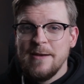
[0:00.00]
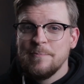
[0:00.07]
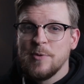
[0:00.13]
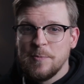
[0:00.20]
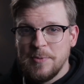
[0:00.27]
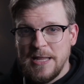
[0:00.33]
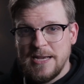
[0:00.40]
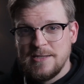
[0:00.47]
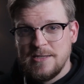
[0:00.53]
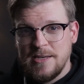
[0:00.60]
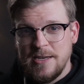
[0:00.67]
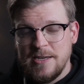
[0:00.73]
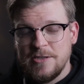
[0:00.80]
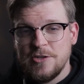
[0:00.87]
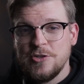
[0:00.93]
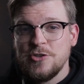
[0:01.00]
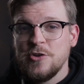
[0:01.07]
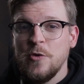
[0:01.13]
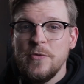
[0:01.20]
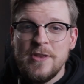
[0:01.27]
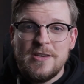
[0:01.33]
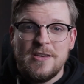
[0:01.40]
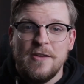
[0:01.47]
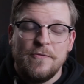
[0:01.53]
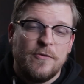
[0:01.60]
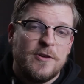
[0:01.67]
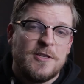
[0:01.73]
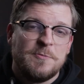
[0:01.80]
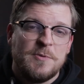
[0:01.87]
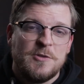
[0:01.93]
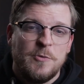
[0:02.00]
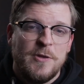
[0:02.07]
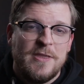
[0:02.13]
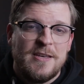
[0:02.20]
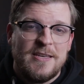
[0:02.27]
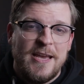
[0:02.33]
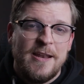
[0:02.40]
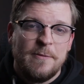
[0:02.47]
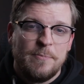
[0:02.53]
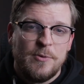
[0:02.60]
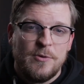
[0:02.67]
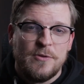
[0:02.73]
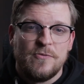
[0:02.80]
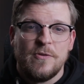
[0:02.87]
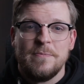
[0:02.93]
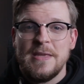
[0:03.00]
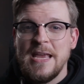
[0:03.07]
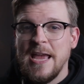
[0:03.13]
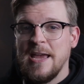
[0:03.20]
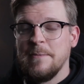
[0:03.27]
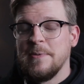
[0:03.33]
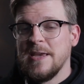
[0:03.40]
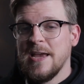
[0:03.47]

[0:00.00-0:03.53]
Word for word: and Perplexity to show the difference between the data pulled from the A